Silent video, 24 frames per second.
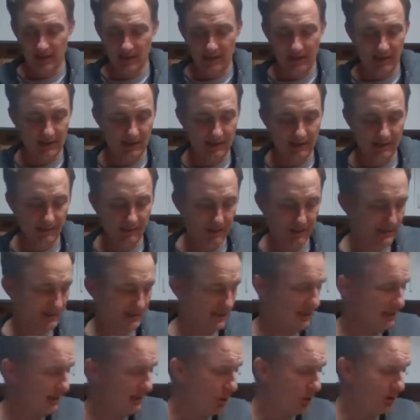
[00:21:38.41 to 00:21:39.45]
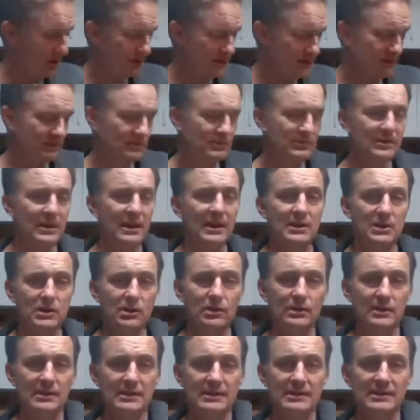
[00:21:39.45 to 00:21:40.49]
And in order to do that, you're
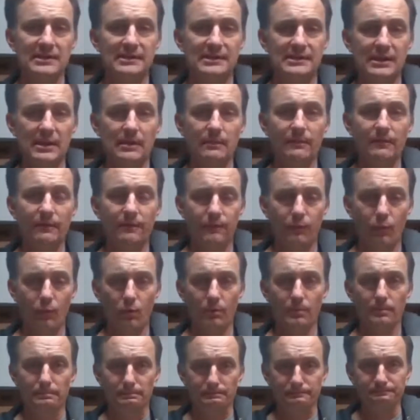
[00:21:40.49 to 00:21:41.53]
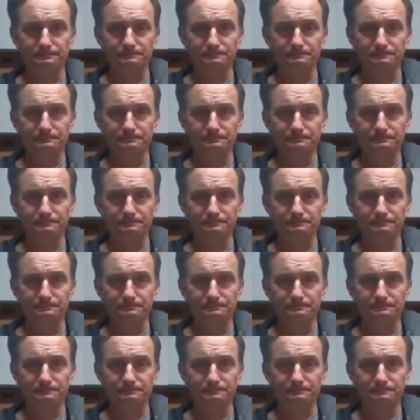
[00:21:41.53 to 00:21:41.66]
going to need some form